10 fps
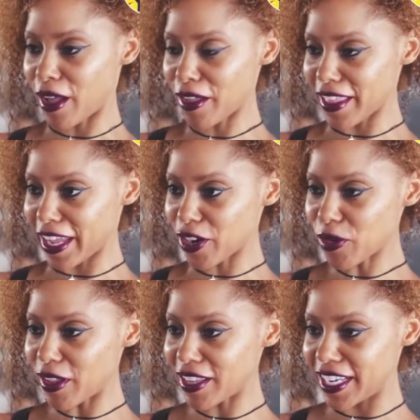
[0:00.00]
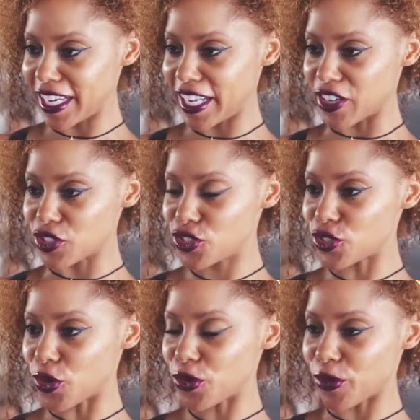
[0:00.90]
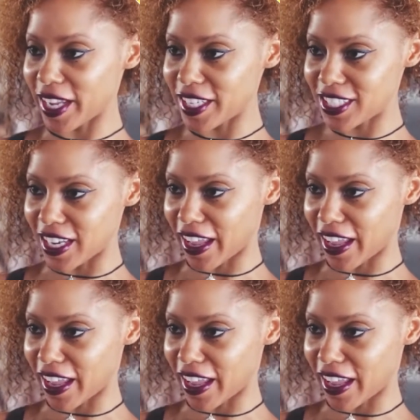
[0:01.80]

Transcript: Wow, the air quality in here is so great